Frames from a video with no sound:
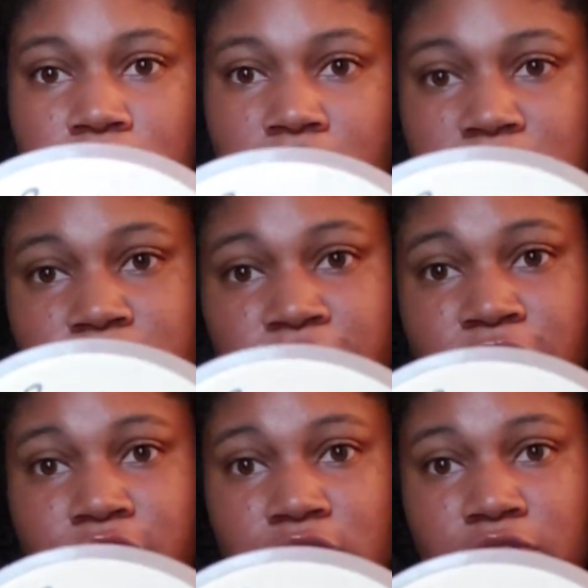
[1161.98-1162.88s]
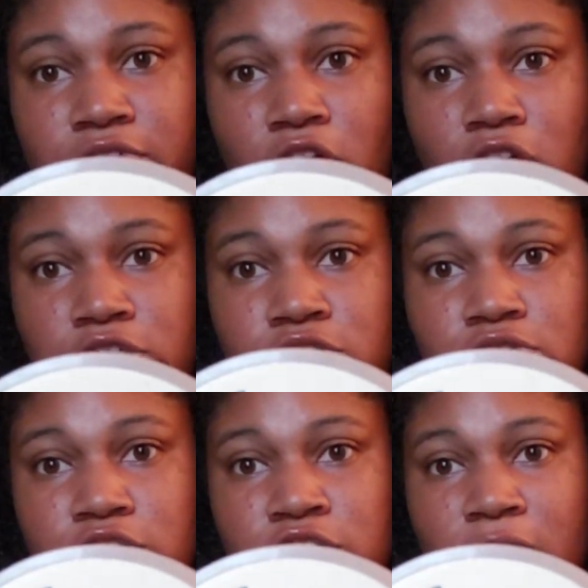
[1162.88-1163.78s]
That's my favorite leave-in. Also,
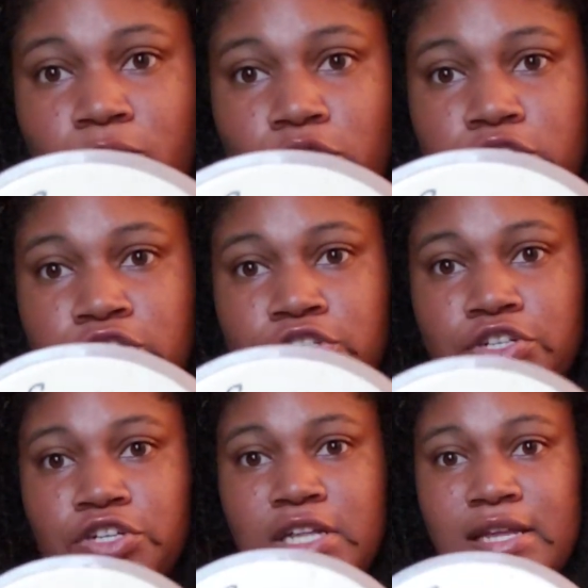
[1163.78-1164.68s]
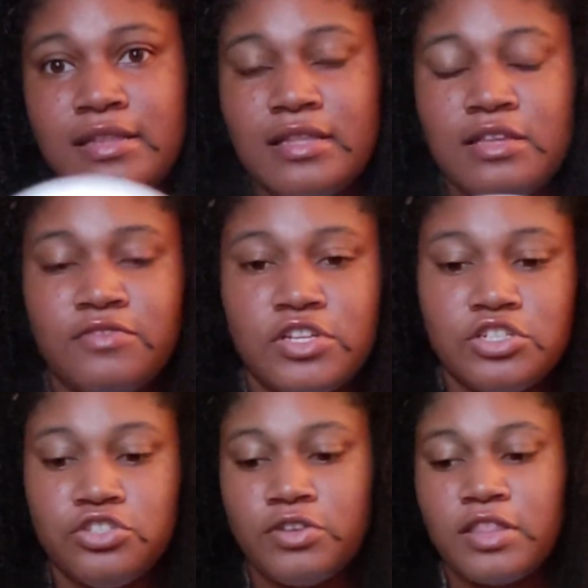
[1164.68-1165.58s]
the Shea Moisture leave-in
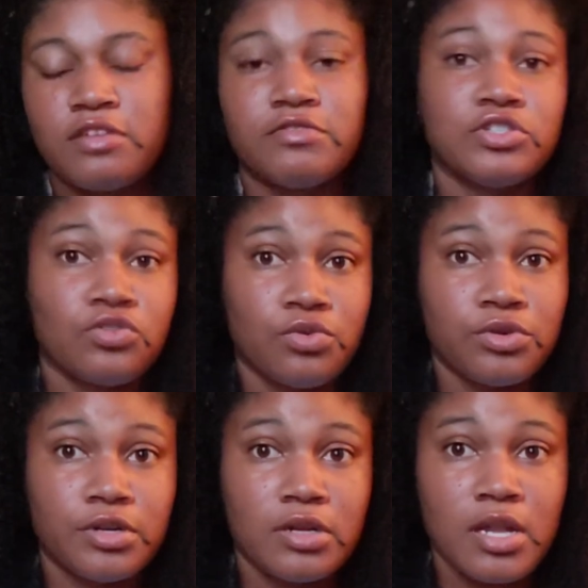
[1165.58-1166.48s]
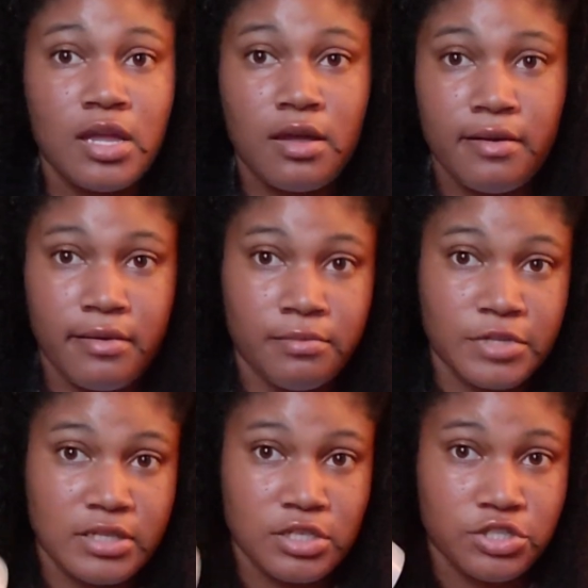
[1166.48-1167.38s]
Strength and Restore
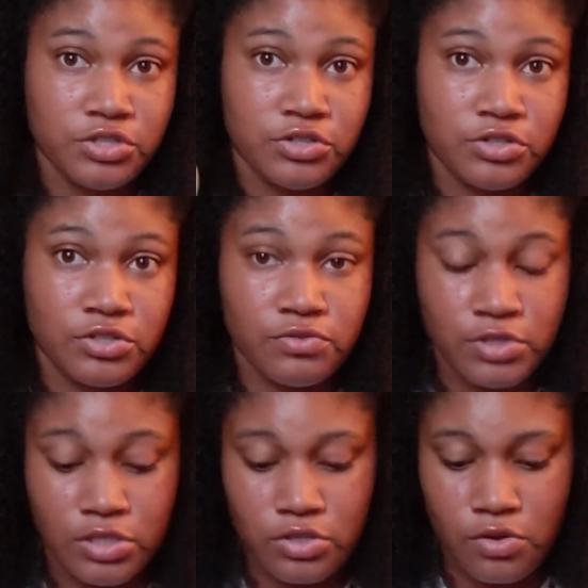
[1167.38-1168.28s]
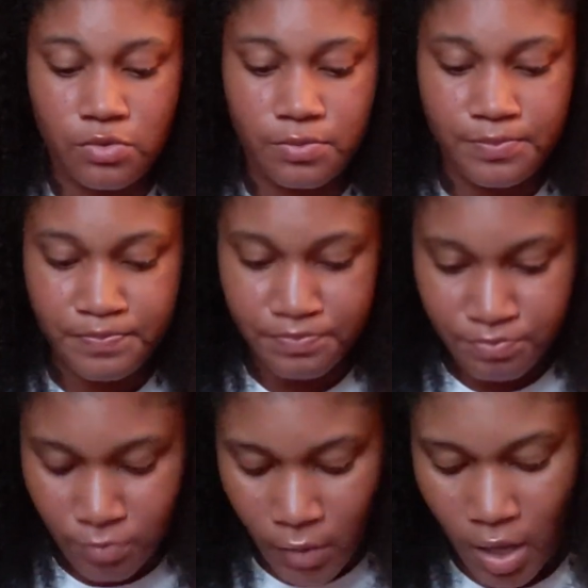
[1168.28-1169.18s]
conditioner. It's really dope.
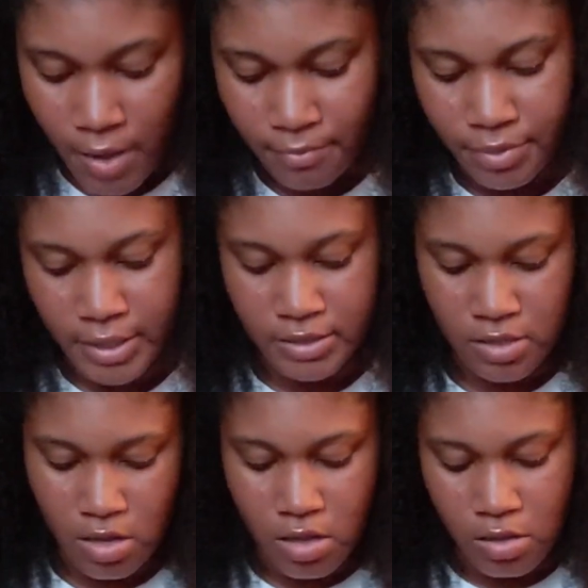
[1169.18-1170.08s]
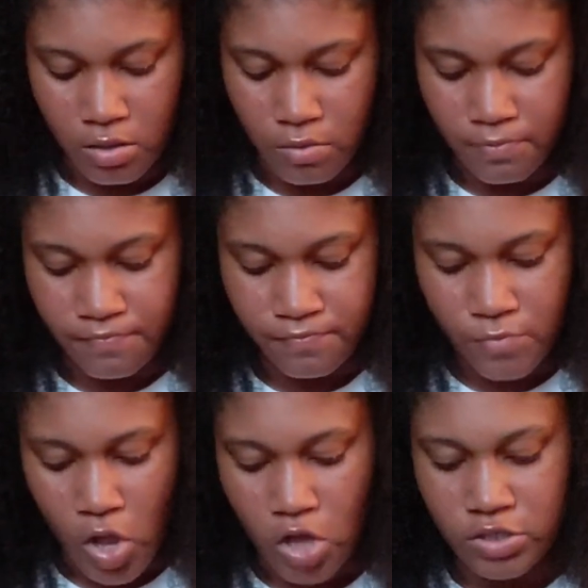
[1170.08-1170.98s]
But
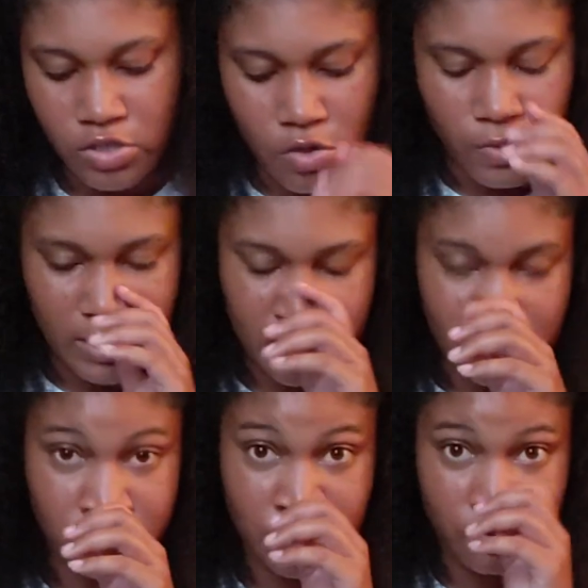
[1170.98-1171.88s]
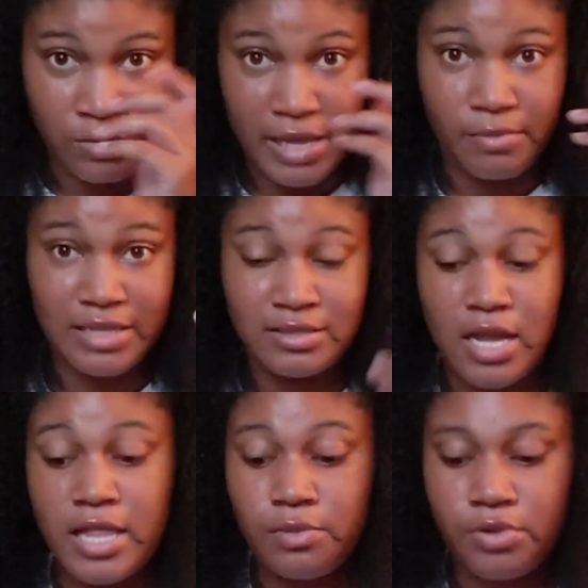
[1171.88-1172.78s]
also, when it comes to like my
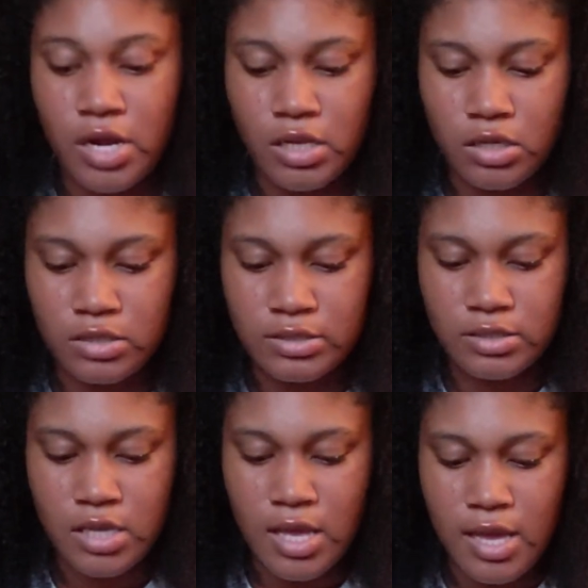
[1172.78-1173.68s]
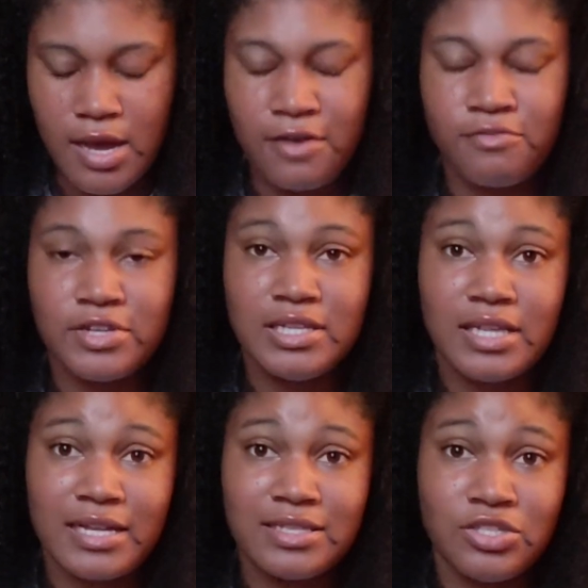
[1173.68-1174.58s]
styling products, I really
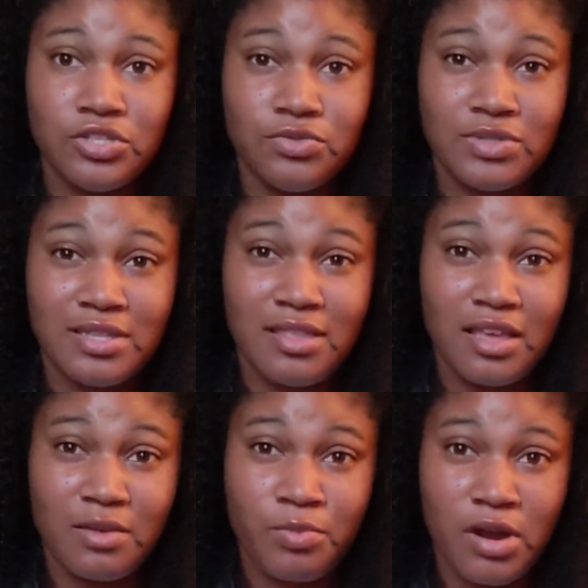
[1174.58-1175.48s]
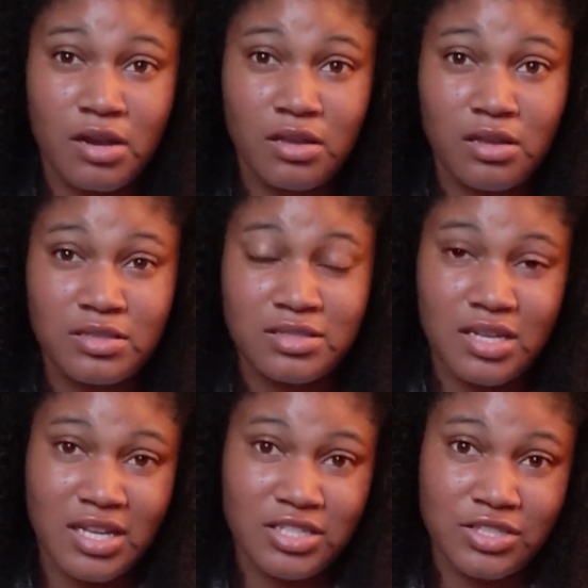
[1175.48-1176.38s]
like to use thick products.
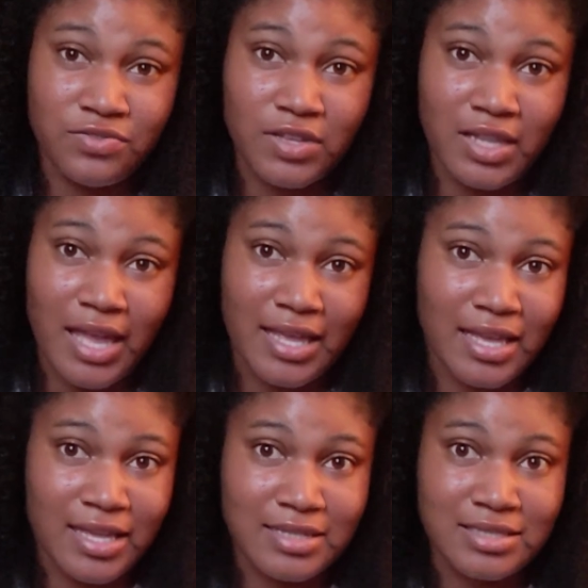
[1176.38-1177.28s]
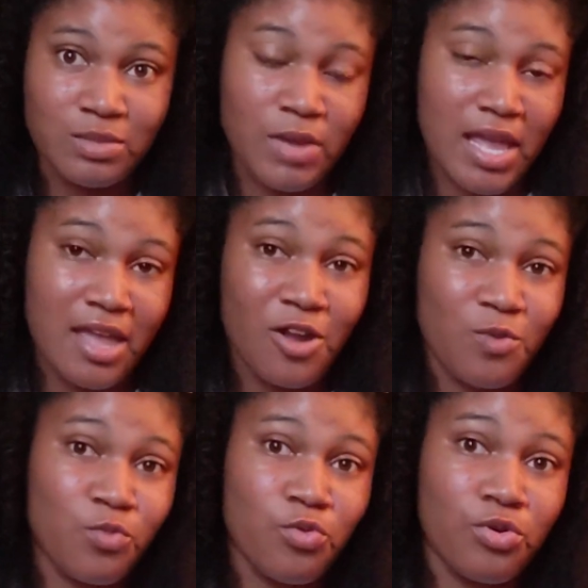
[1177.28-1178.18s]
I just feel like it gets to my
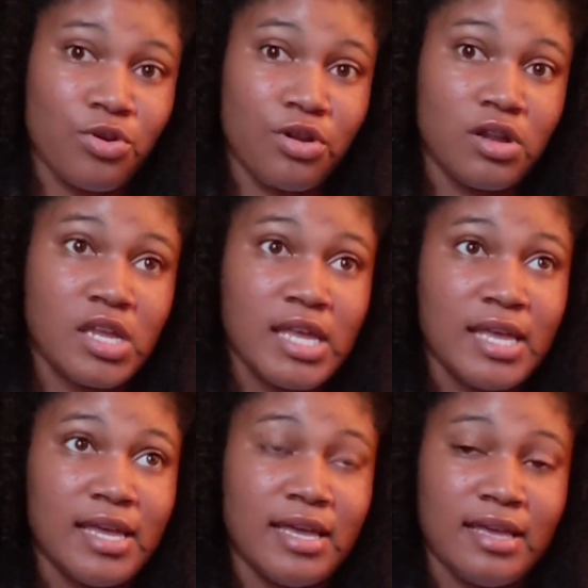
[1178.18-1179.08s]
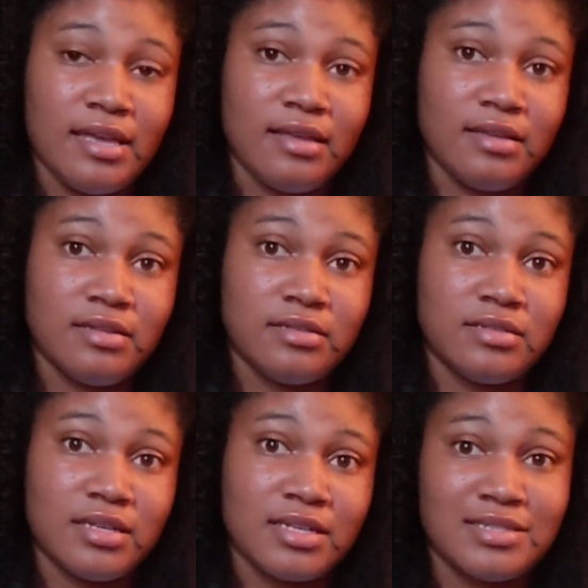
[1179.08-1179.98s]
hair more, and
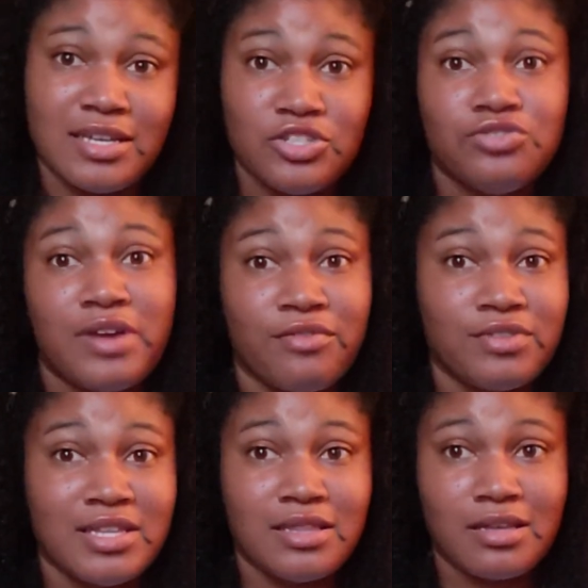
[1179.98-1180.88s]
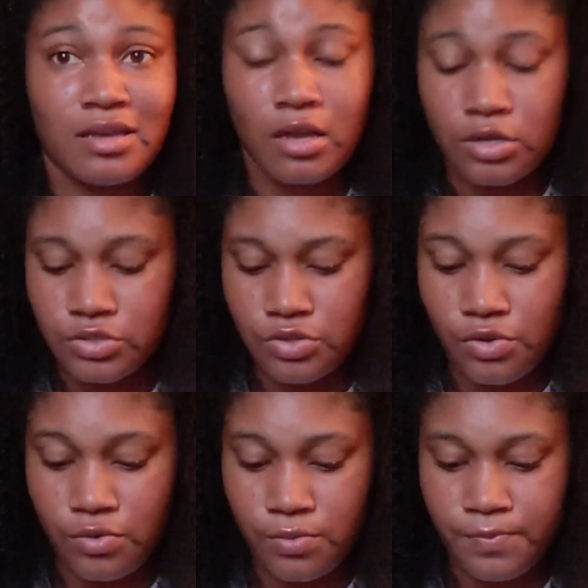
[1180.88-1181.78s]
because I do have really thick hair,
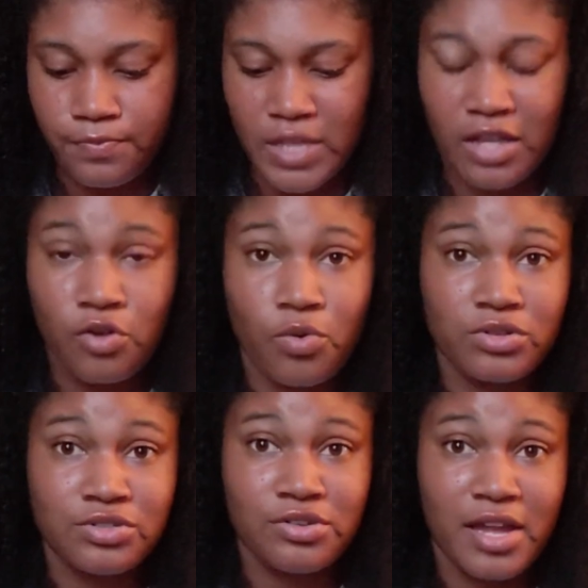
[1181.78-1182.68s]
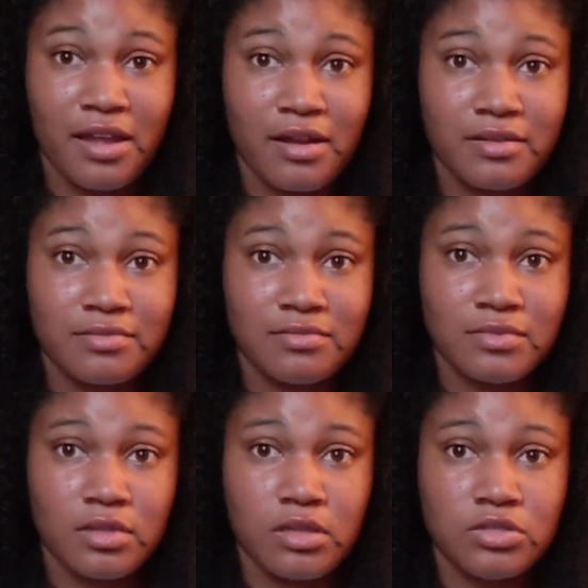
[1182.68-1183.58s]
so, and coarser hair,
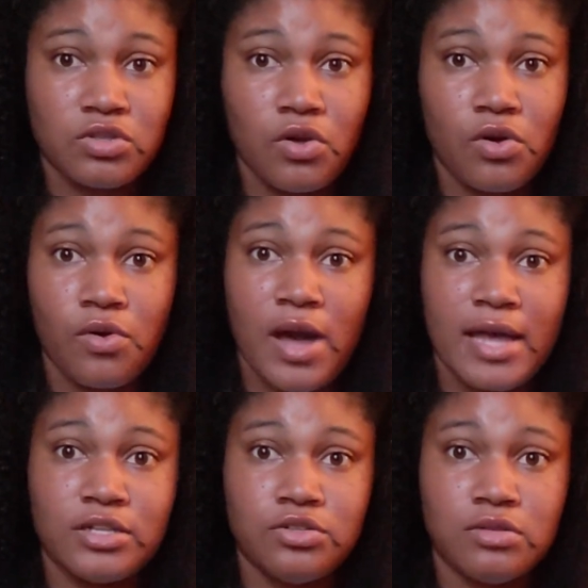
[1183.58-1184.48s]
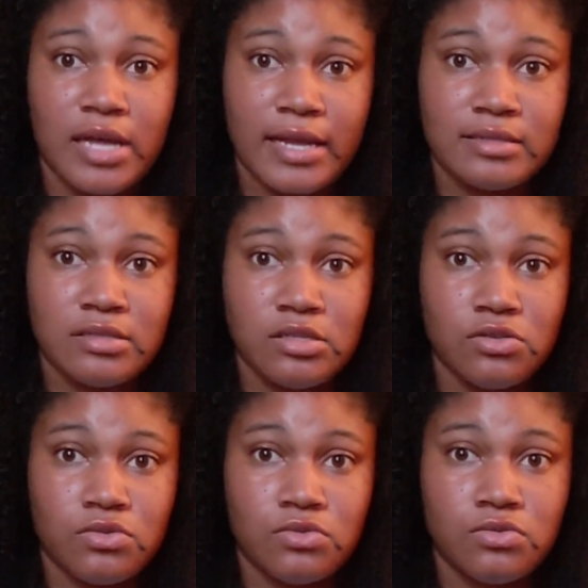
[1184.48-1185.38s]
so I do like to
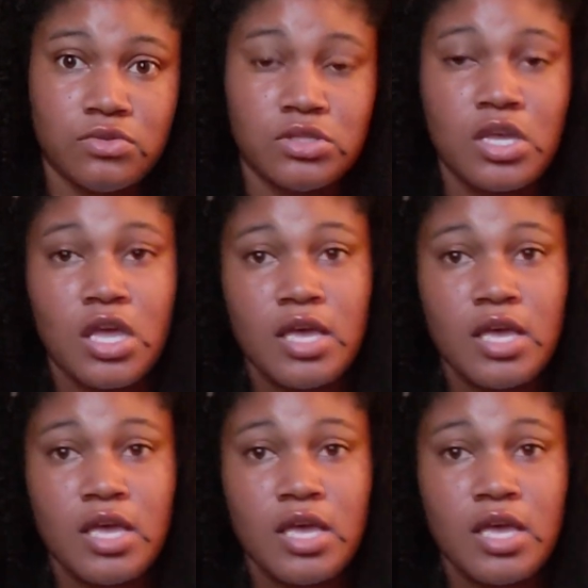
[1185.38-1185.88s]
use